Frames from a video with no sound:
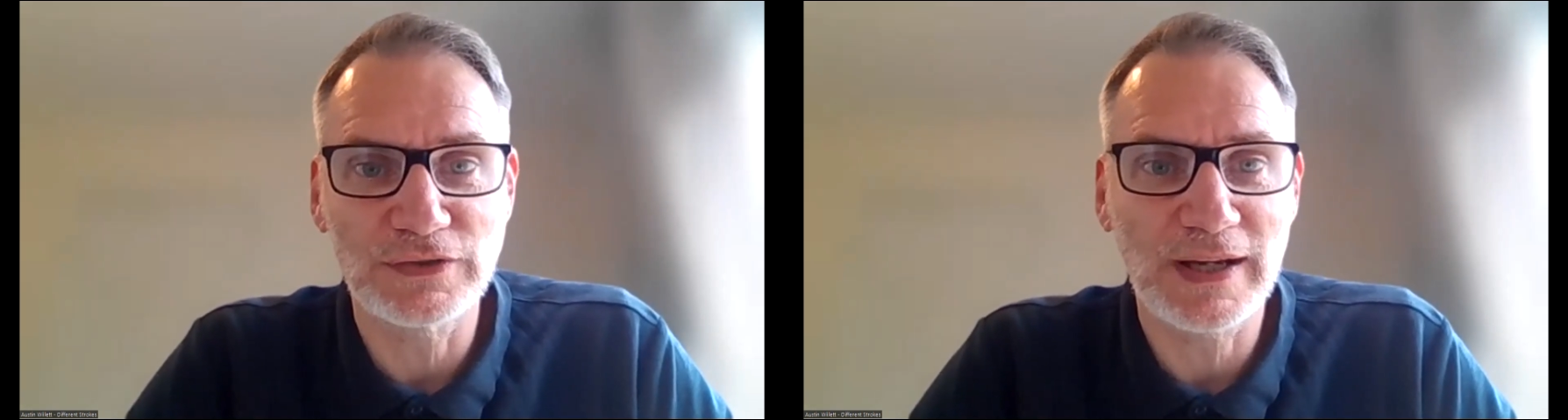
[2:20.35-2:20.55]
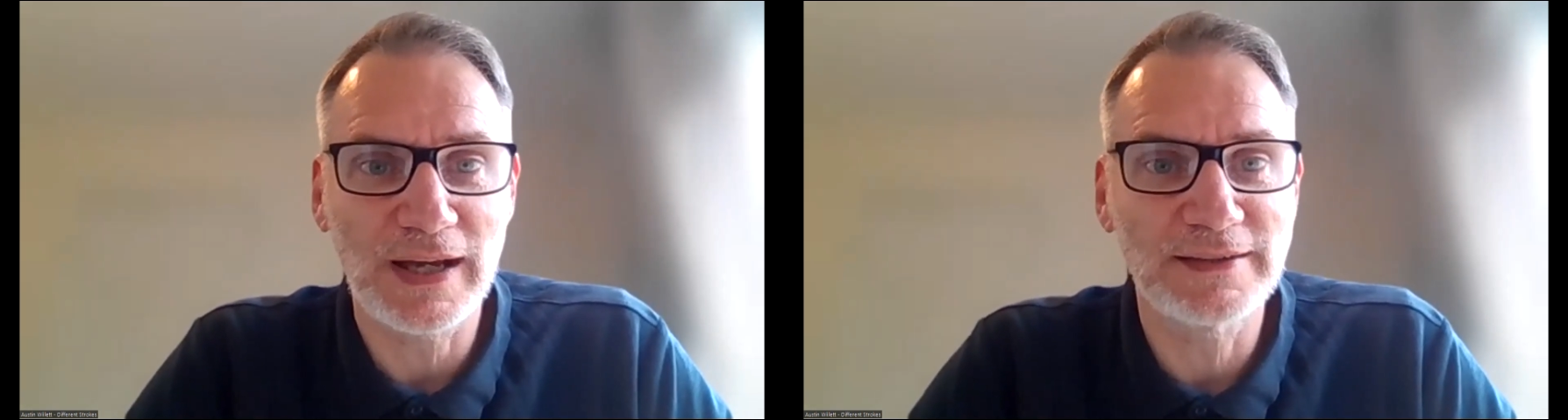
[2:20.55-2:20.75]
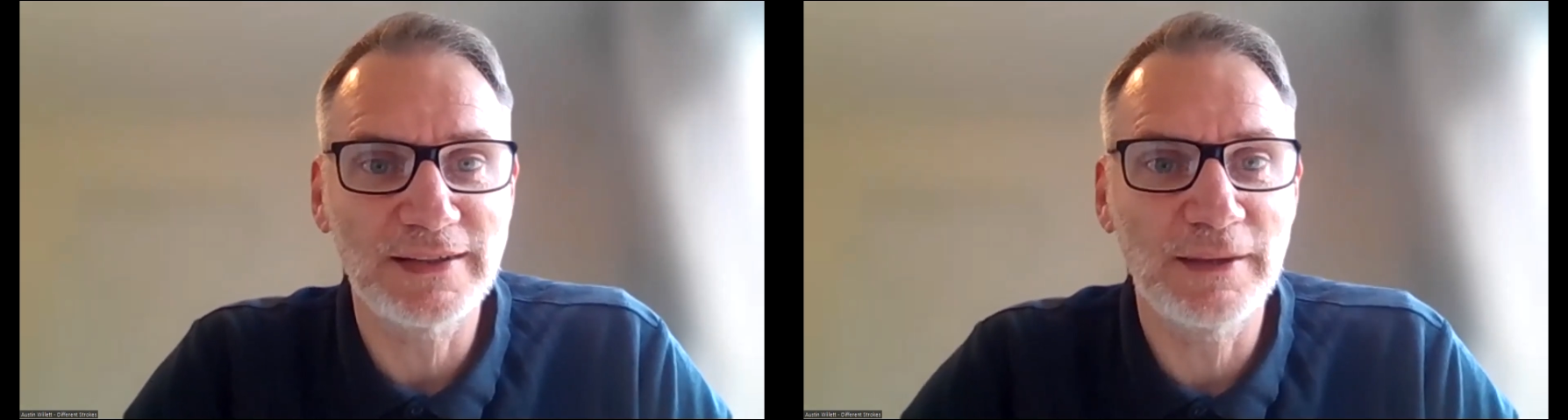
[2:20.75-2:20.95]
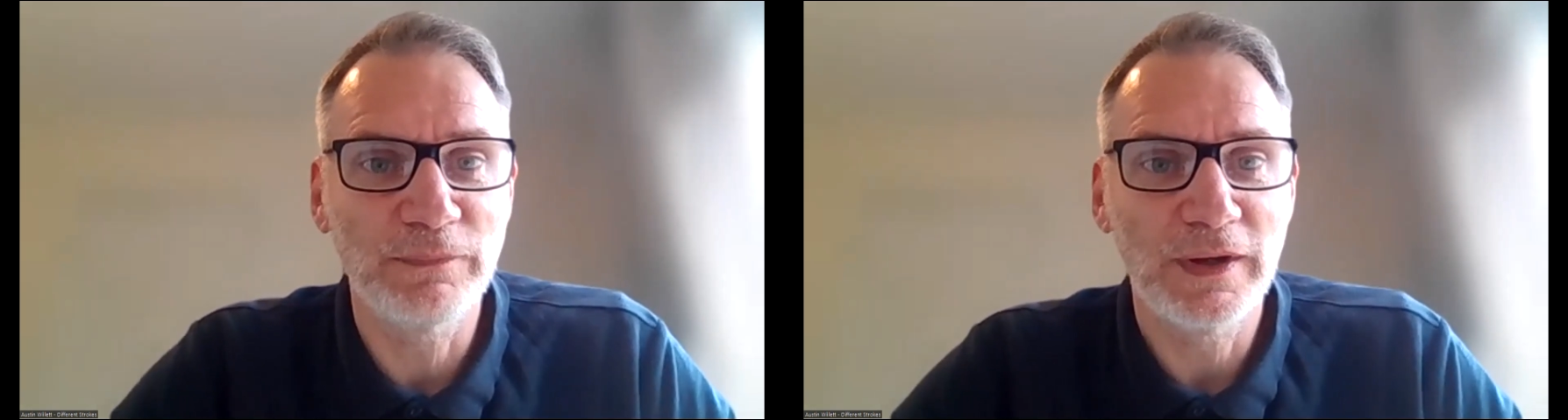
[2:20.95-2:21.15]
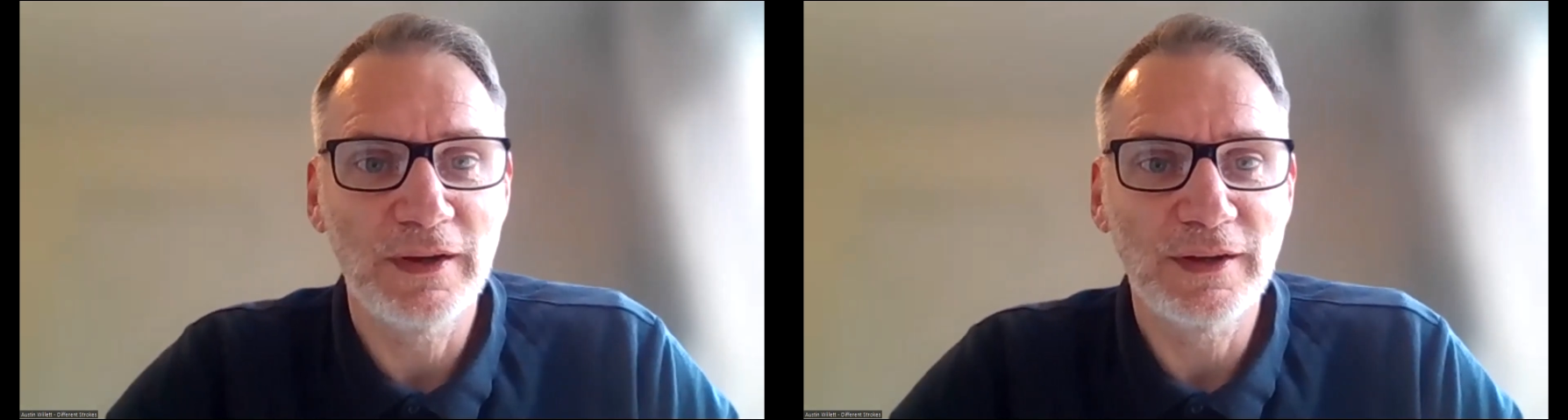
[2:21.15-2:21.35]
Katie.
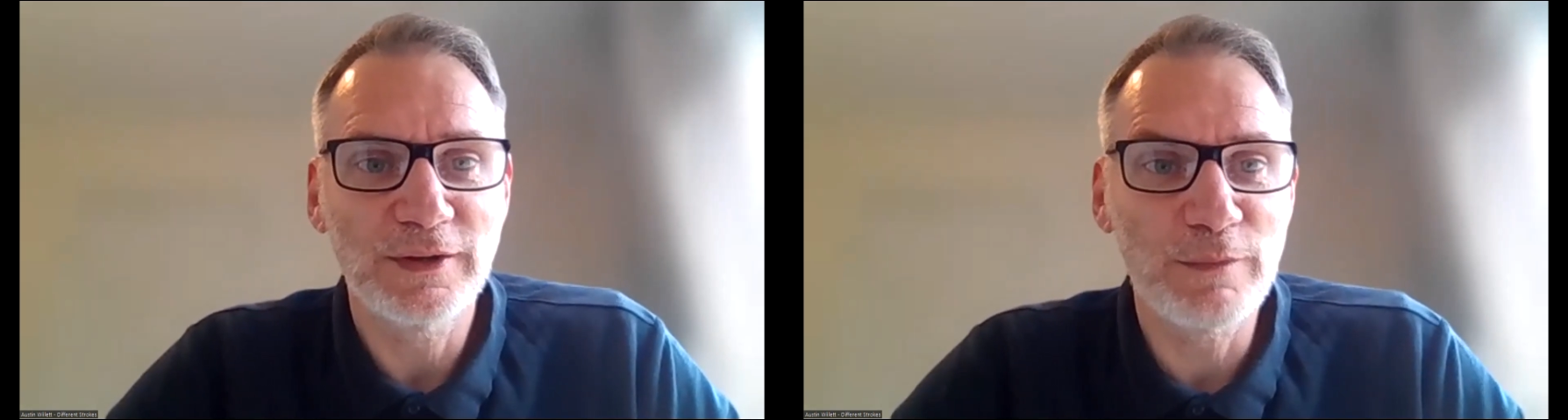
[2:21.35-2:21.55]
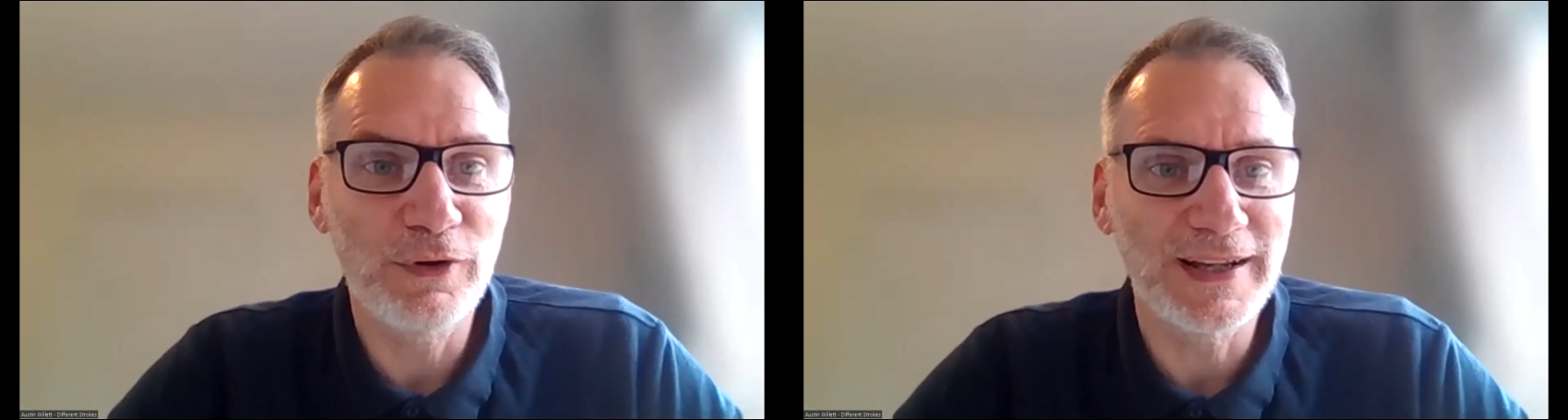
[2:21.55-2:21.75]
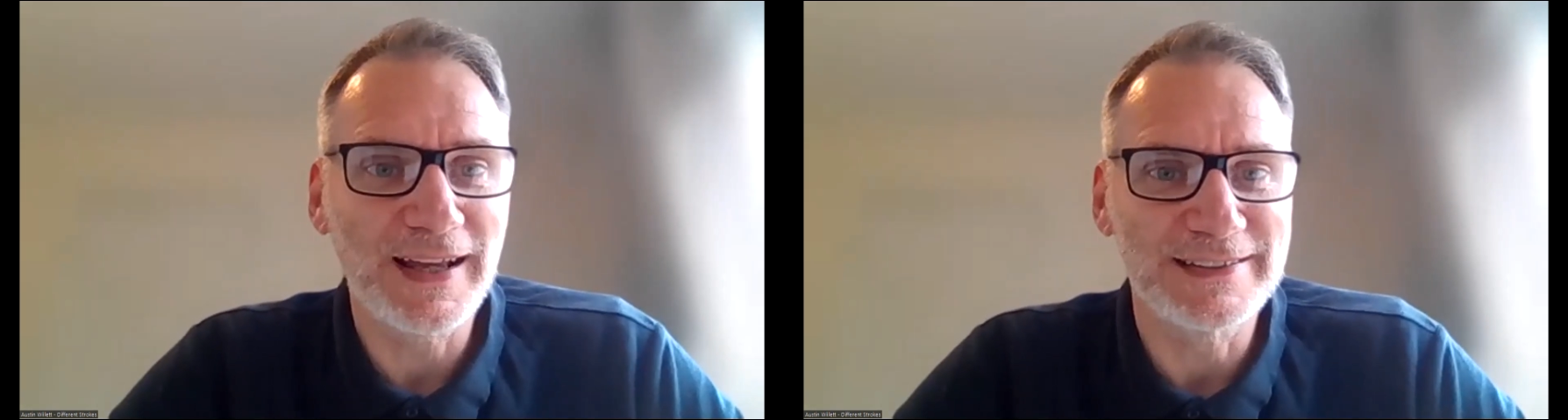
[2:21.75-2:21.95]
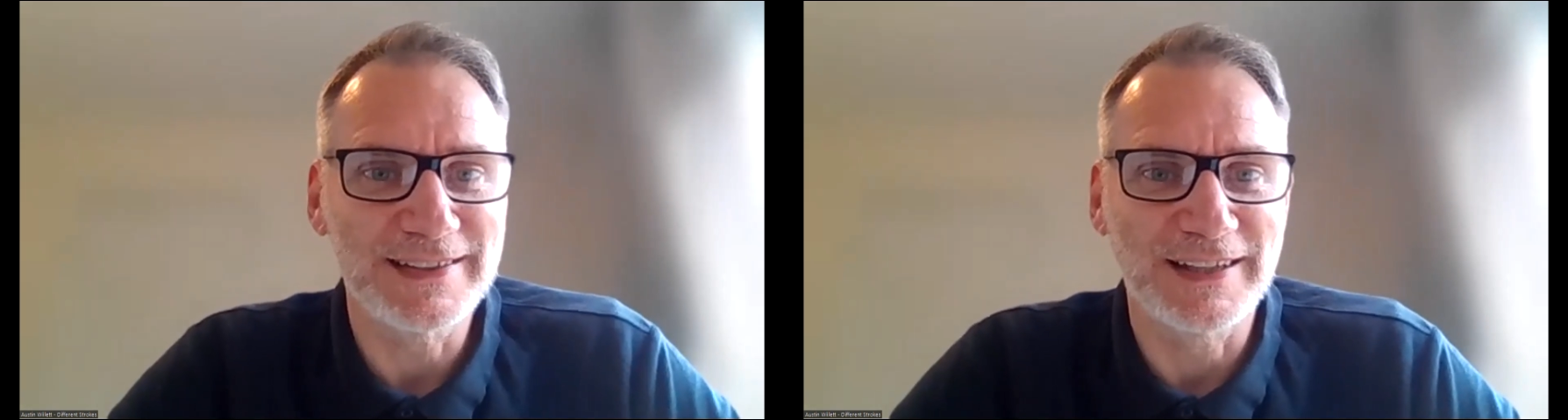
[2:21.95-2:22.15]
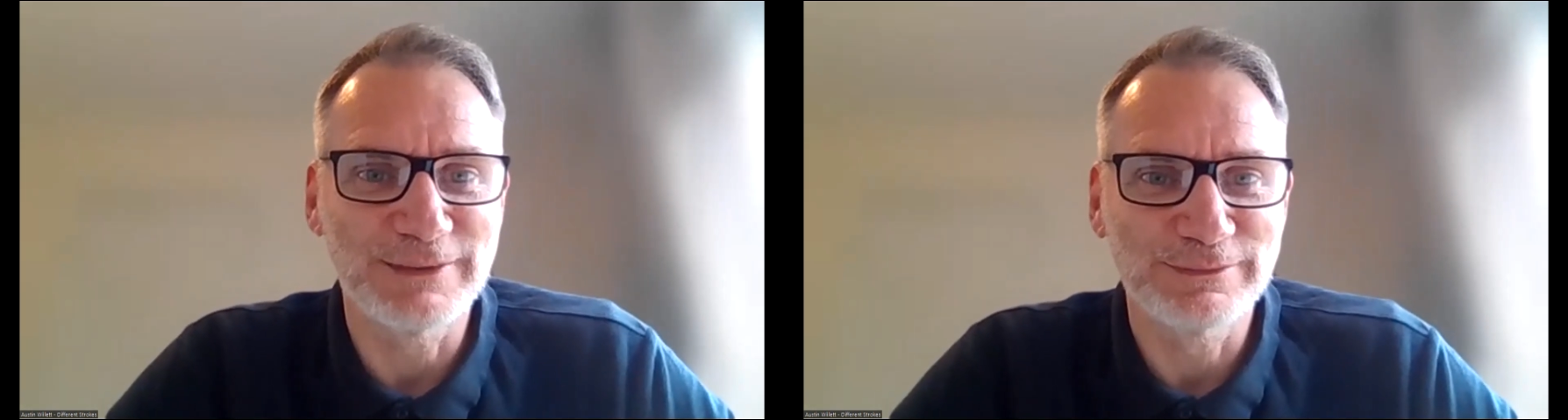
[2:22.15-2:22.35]
Good morning,
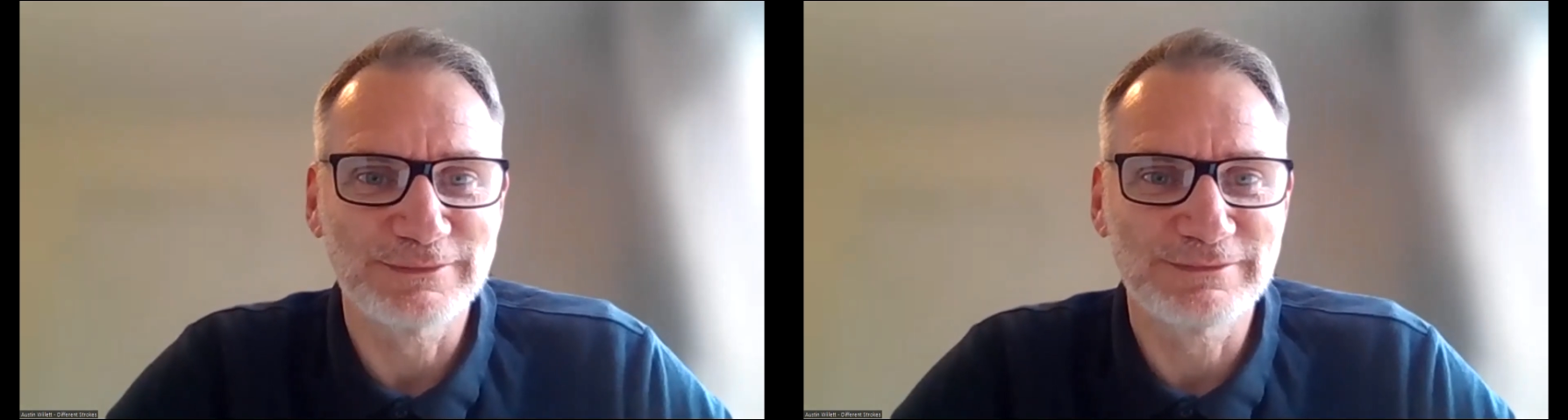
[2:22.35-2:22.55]
Katie.